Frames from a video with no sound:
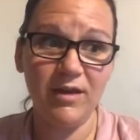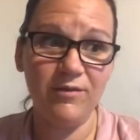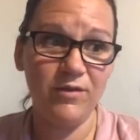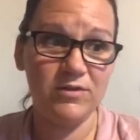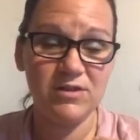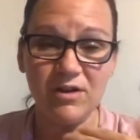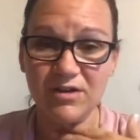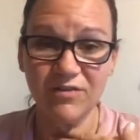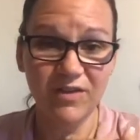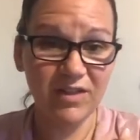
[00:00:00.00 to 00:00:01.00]
If you're
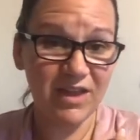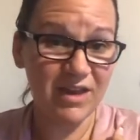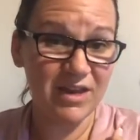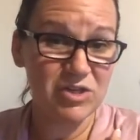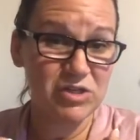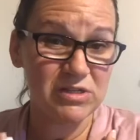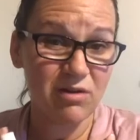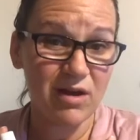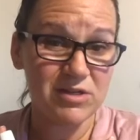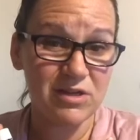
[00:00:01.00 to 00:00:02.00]
starting to feel like an itchy,
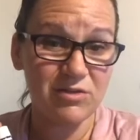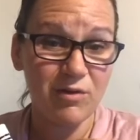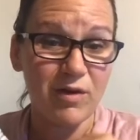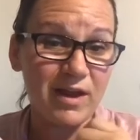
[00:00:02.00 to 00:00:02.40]
scratchy throat,